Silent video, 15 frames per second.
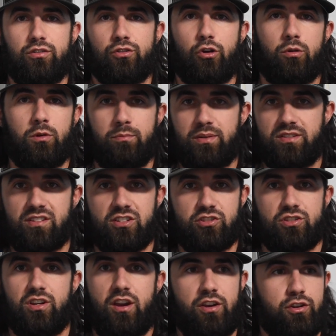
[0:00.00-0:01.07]
normal
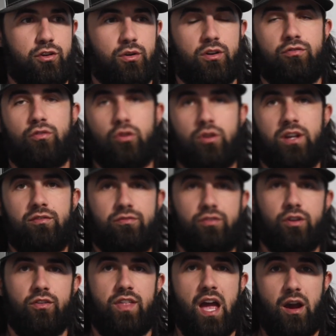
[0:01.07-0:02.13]
position and you do a full
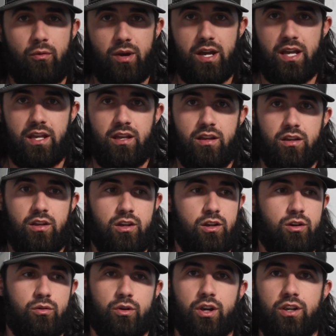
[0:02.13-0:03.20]
infield that way,
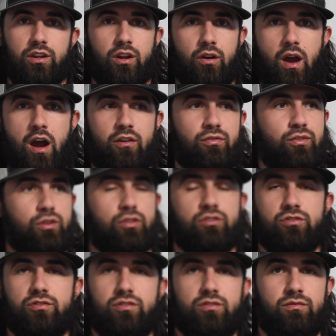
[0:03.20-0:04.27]
where
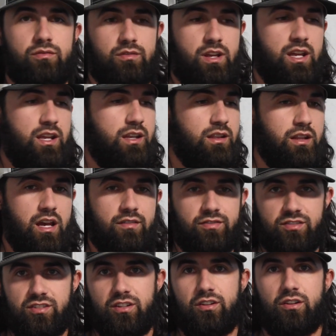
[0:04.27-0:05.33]
outfielders in left,
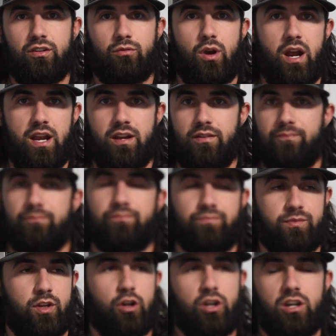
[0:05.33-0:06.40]
center, and right
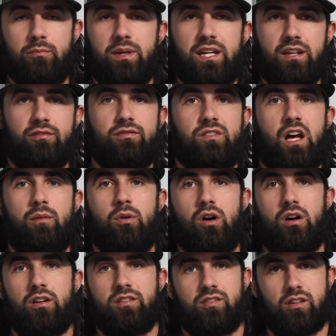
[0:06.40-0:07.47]
are going to be getting fly
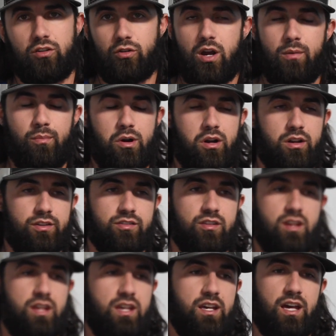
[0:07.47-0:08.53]
balls and ground balls,
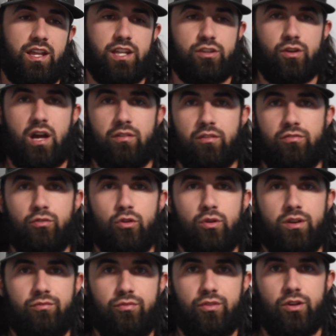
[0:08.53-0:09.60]
and then you'll have a full
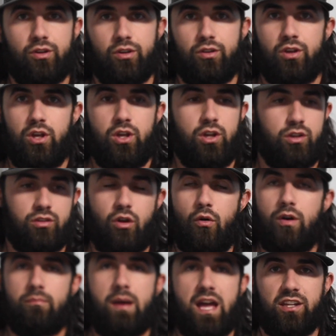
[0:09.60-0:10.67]
infield
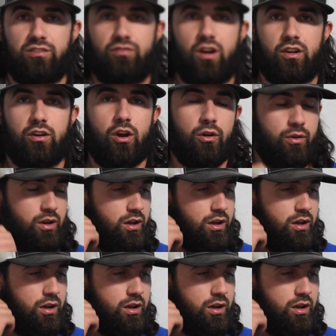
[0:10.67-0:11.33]
going mass fungo.